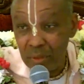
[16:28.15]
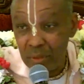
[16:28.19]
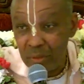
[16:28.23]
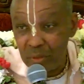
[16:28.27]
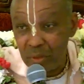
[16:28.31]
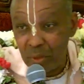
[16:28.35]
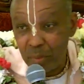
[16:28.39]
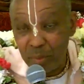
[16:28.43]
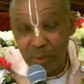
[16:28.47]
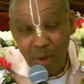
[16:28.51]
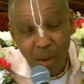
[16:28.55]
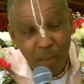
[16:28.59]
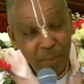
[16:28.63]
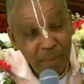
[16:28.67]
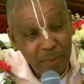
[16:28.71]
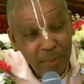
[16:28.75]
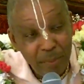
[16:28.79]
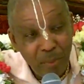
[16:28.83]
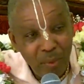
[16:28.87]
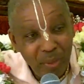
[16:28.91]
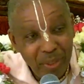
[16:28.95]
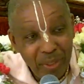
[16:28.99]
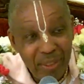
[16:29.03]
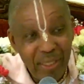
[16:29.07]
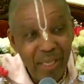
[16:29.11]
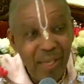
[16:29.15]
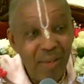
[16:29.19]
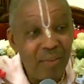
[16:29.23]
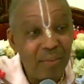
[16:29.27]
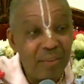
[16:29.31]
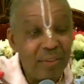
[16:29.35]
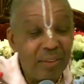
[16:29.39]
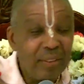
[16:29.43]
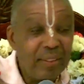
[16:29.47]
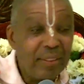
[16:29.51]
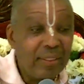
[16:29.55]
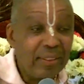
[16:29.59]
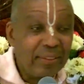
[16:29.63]
So Prabhupada pointed
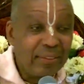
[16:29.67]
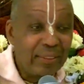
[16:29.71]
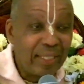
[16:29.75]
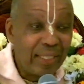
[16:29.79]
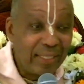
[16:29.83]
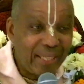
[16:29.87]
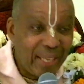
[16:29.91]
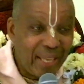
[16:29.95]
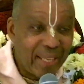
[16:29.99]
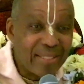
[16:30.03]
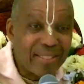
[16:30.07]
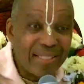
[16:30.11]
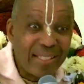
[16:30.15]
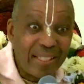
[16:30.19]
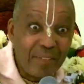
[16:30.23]
out that yes,